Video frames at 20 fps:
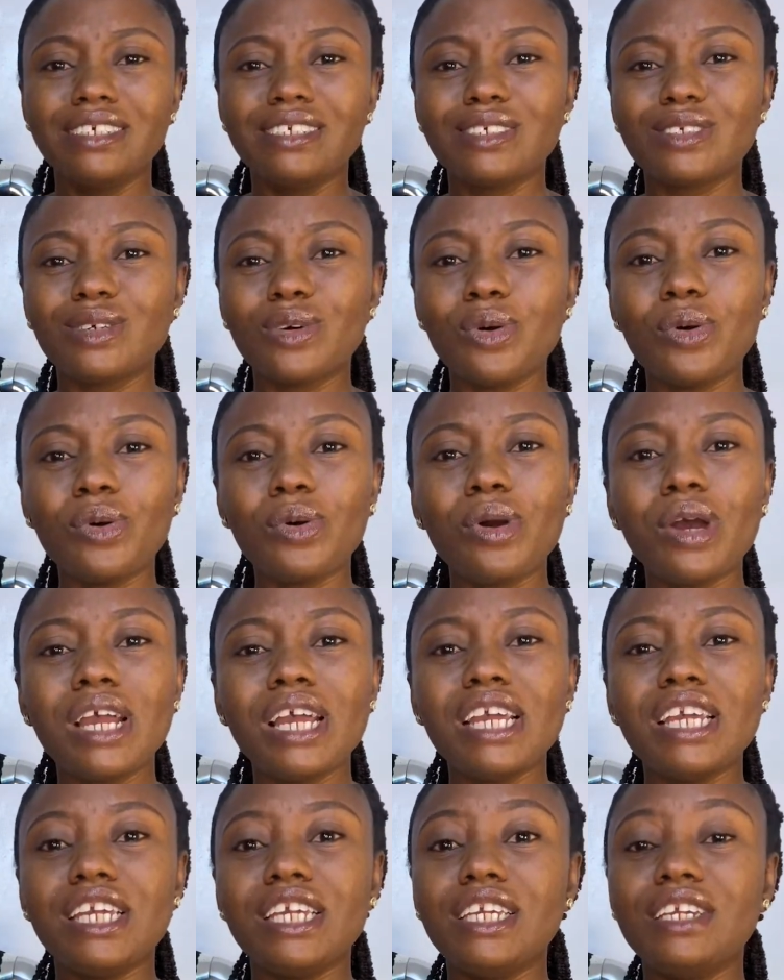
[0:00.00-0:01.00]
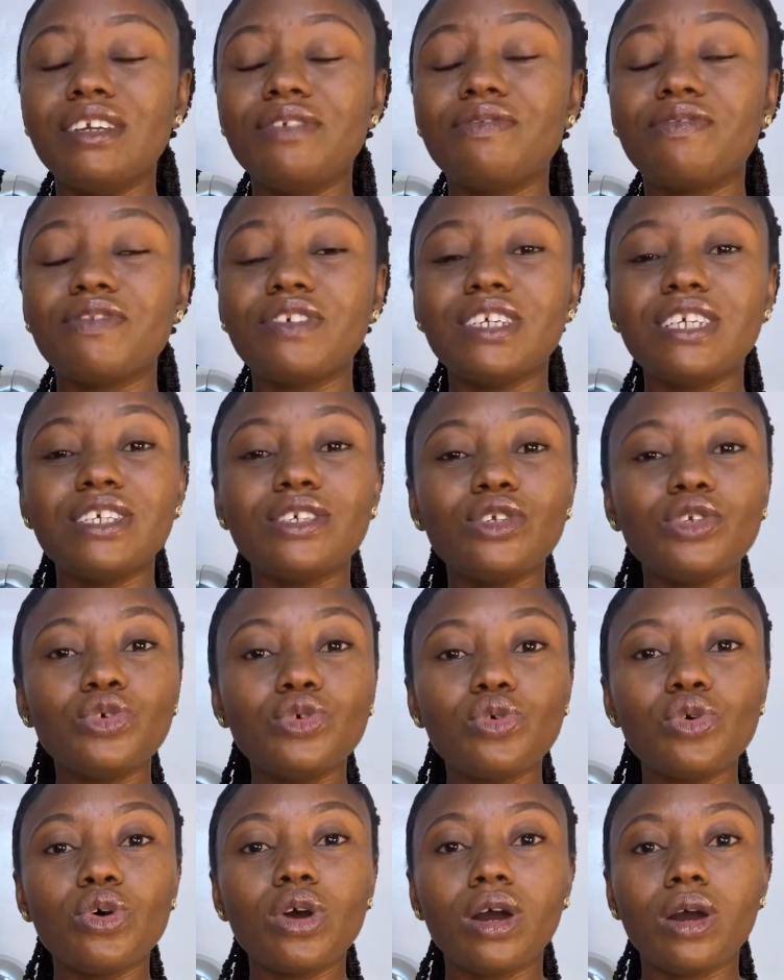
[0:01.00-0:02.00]
So if
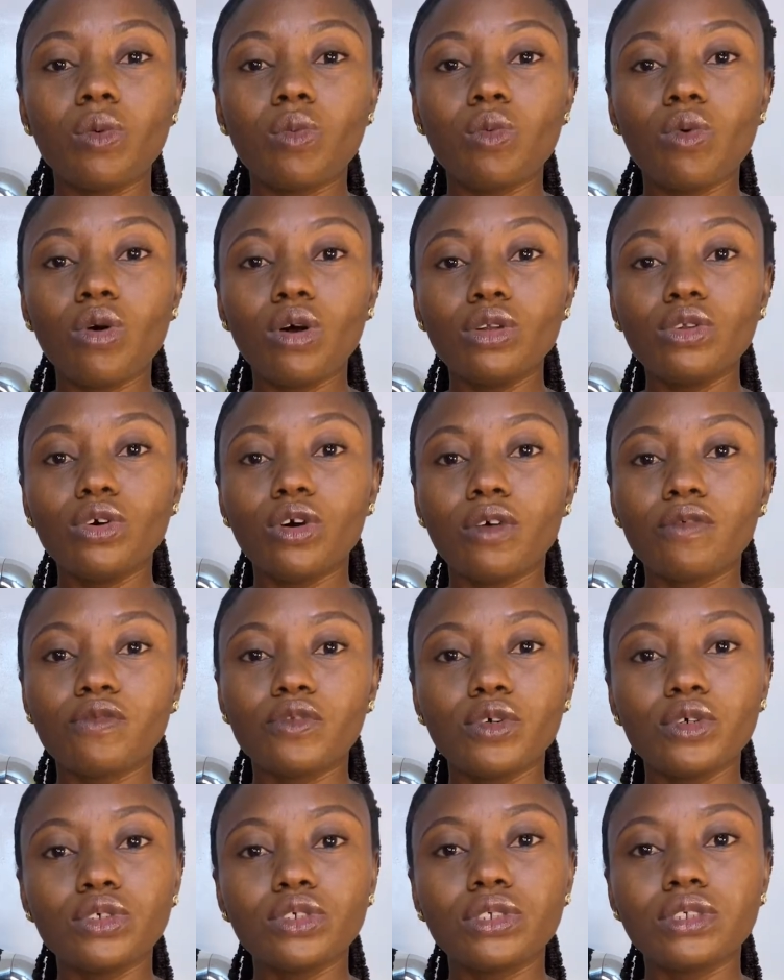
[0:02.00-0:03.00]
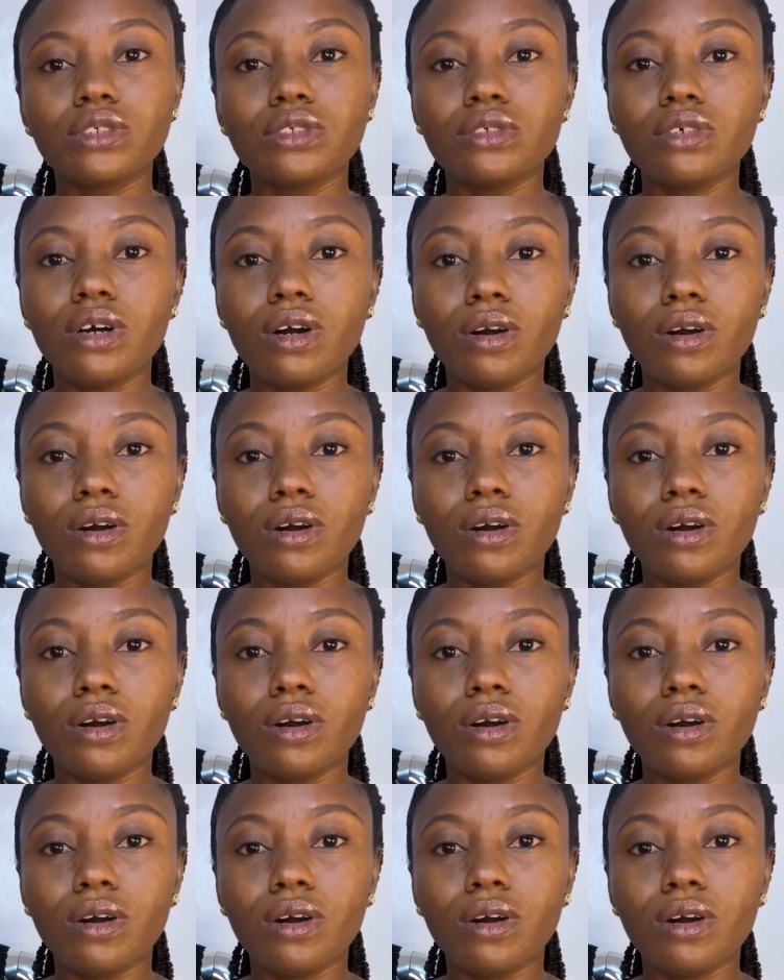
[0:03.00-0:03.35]
you are one of those